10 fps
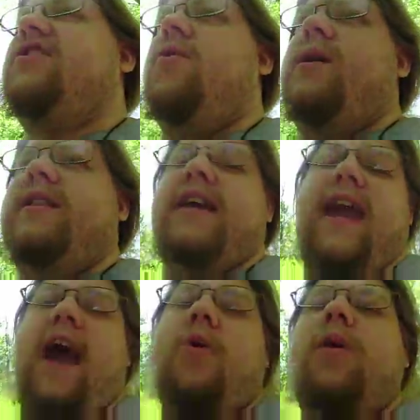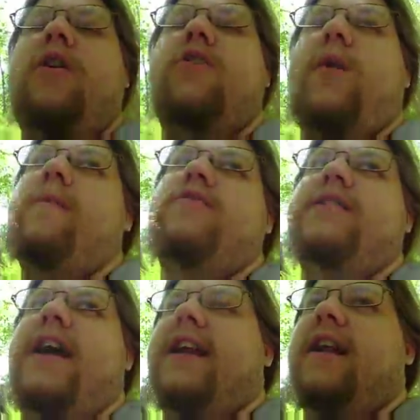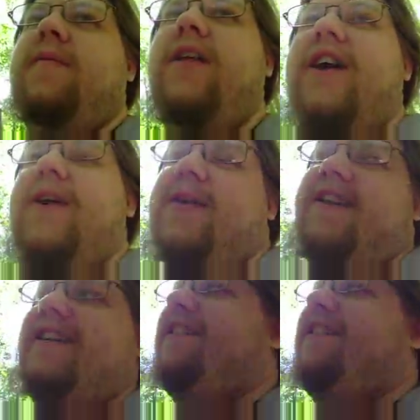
just go on like hour-long rambles that I can upload.